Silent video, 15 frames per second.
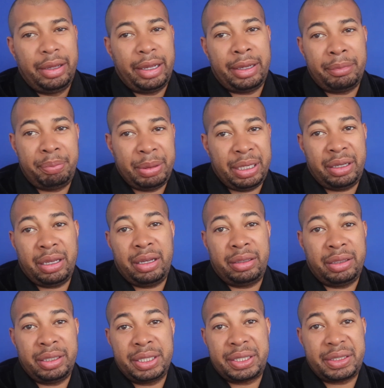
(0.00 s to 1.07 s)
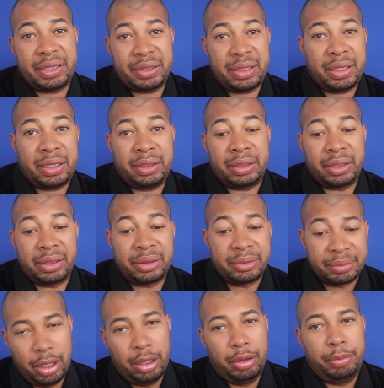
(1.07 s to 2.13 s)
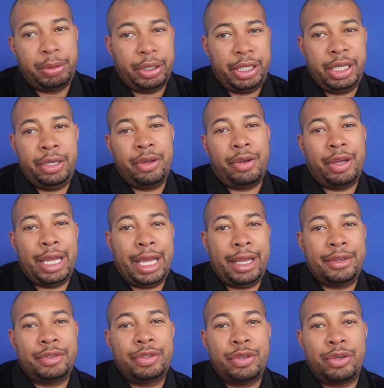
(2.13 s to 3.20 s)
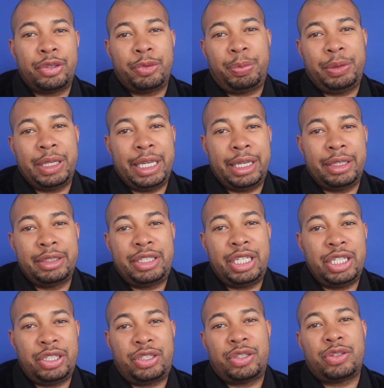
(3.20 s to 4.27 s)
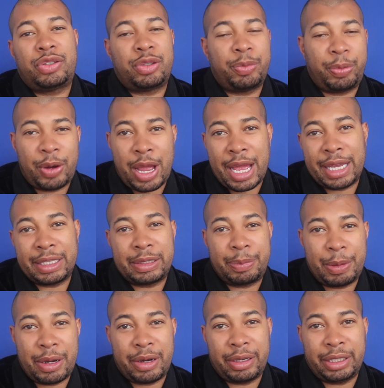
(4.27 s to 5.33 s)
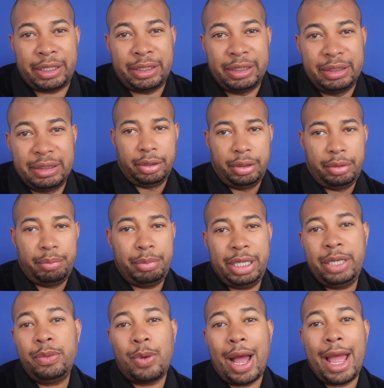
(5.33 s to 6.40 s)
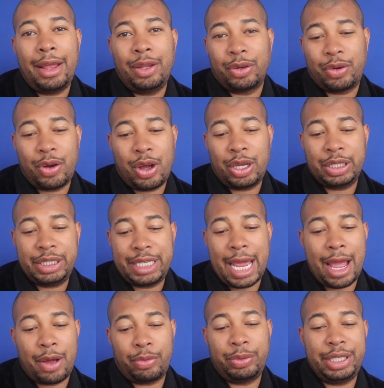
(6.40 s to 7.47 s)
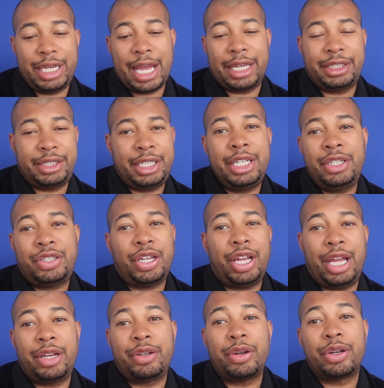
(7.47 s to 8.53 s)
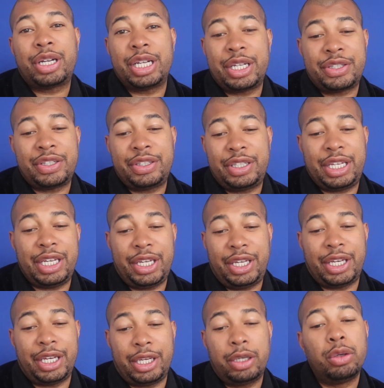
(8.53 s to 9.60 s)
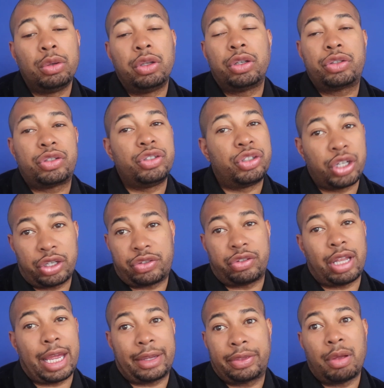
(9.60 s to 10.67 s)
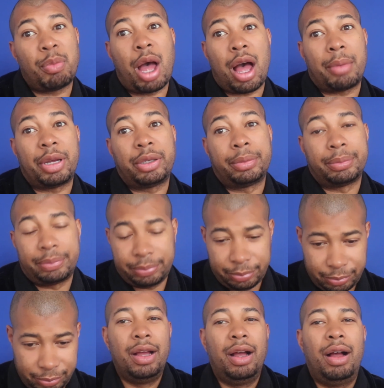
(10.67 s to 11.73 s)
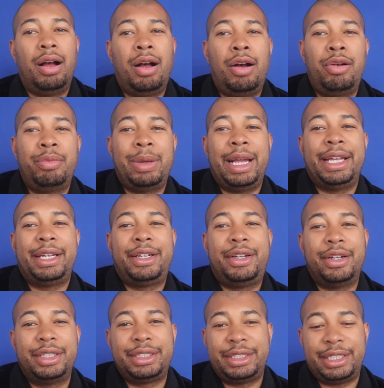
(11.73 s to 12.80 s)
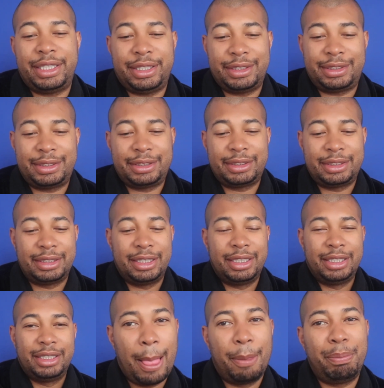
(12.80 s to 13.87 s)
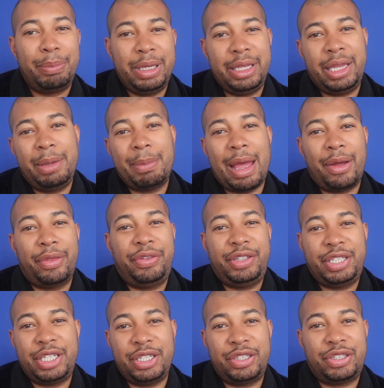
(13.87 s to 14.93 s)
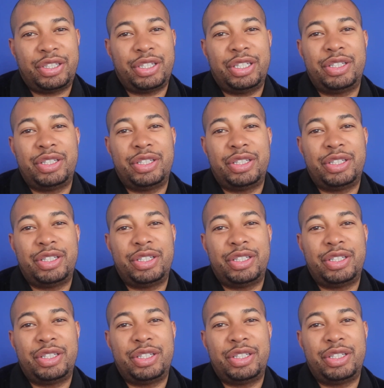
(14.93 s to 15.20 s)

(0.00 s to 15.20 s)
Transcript: And Big Ugly's still ugly. But he gonna ask her to plan Tisha's surprise party. Meanwhile, across town, we got Tisha and her cousin Kiki, who looks just like the mama. Oh my goodness. Mealy mouth Tisha